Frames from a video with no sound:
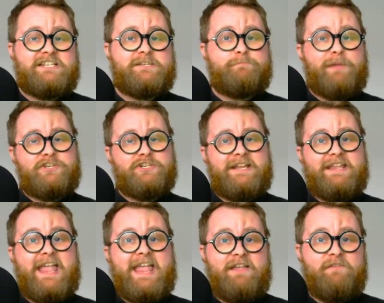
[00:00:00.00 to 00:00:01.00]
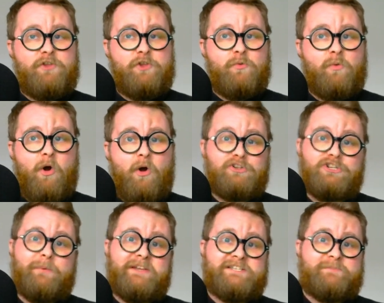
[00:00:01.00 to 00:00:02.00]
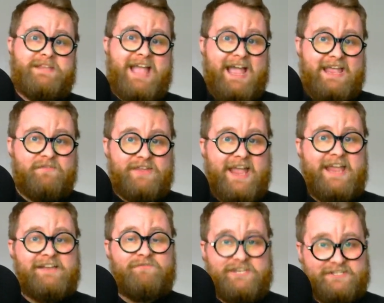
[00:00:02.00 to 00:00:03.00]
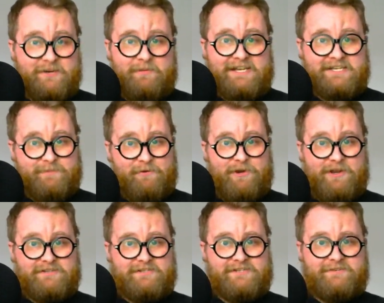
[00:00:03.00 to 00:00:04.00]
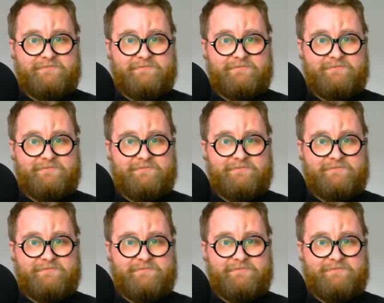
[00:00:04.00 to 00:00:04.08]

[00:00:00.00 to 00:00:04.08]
especially if you are going to be AFKing this double experience.